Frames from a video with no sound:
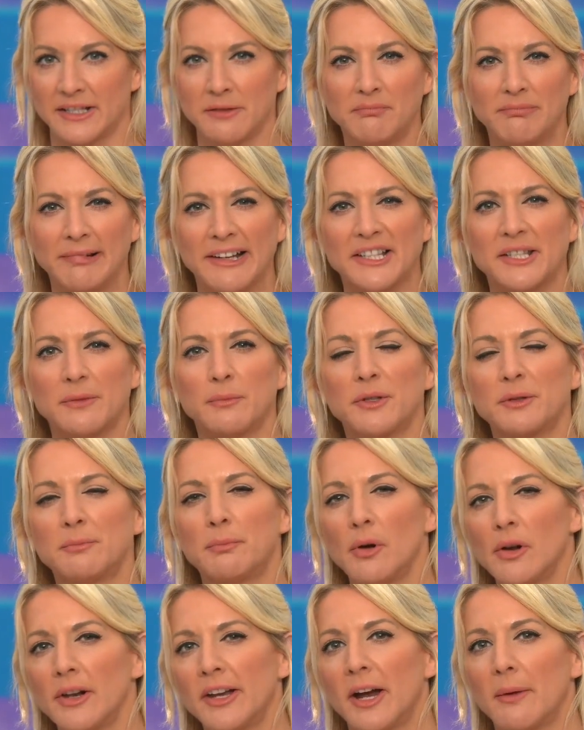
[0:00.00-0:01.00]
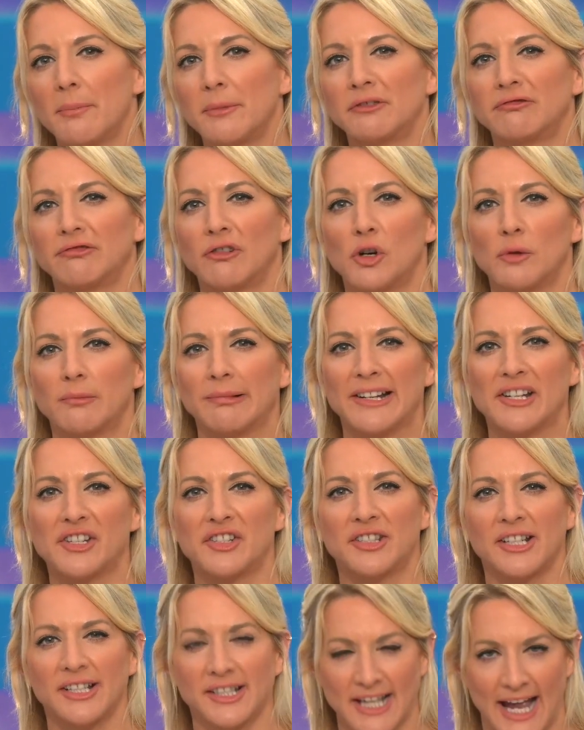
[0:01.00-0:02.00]
and Britain was pulling up the drawbridge
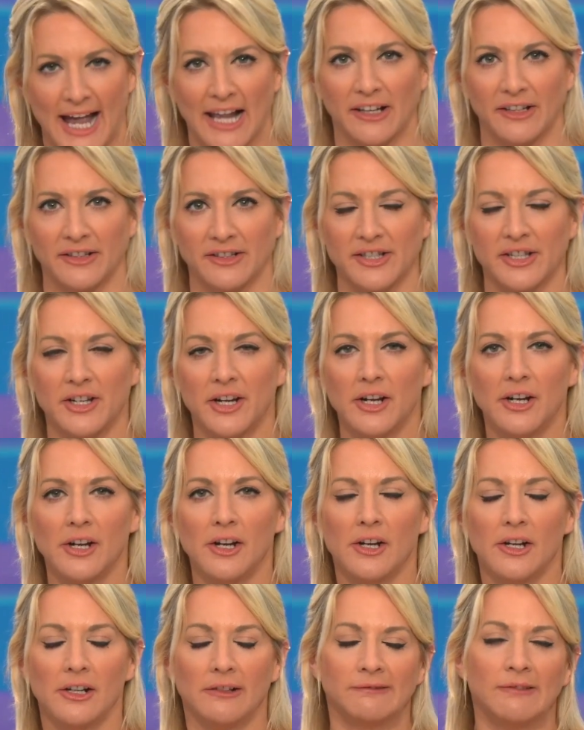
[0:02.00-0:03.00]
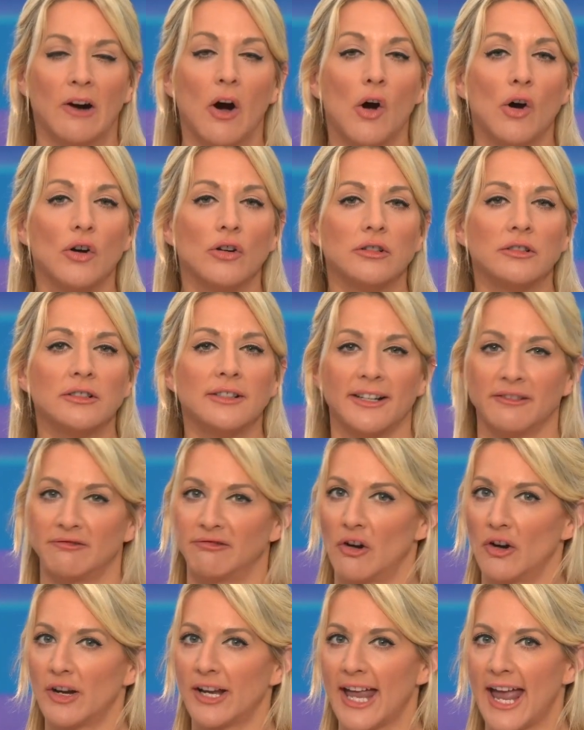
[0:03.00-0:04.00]
to talent. Wrong, and
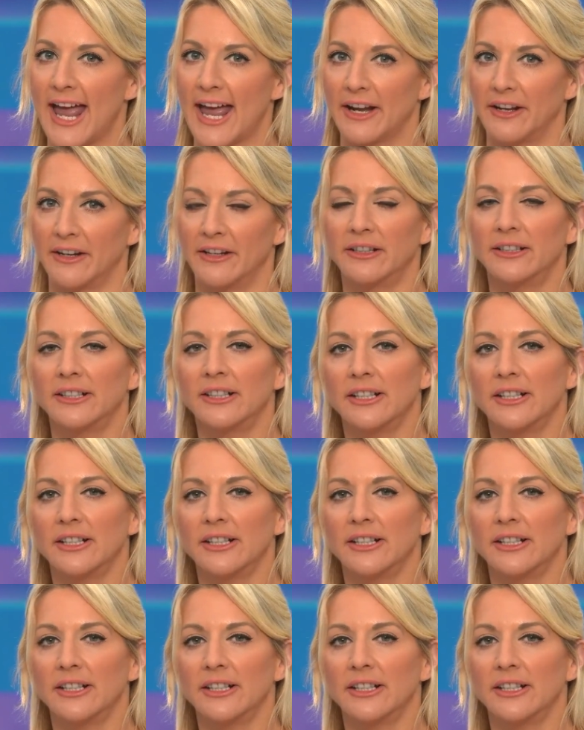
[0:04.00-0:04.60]
wrong again.